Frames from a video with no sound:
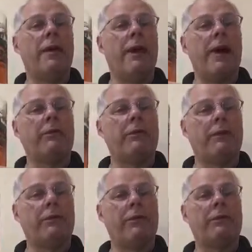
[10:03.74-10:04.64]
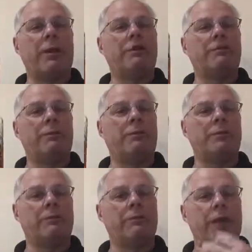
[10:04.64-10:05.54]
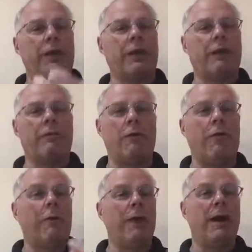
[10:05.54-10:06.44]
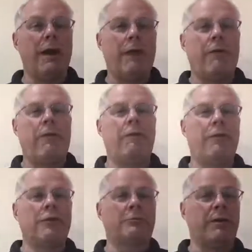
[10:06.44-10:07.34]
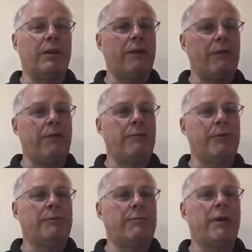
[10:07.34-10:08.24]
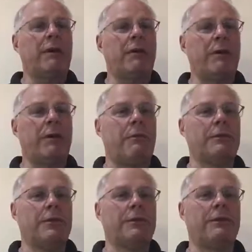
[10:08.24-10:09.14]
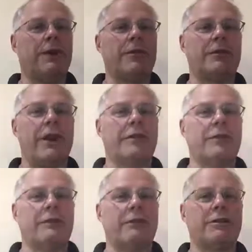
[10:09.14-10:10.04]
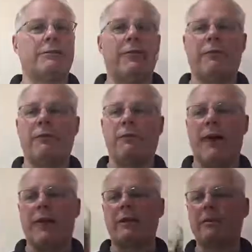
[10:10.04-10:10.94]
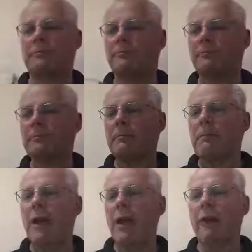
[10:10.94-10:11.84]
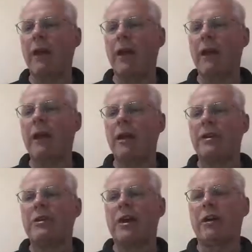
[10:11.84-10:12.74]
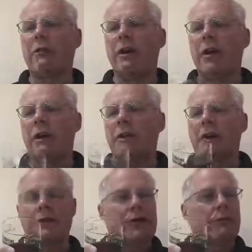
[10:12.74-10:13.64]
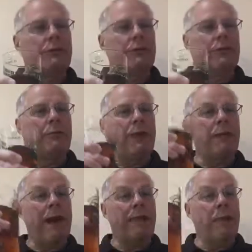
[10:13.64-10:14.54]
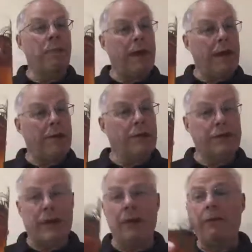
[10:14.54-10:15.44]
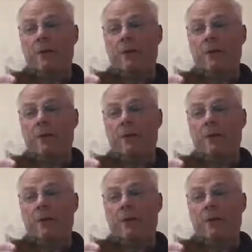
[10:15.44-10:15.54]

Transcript: and really want to pay tribute to Rick and Rob for the first beer, their recipe, and coming up with such a fantastic recipe for that. Okay, so that tells you a little bit about the beer itself.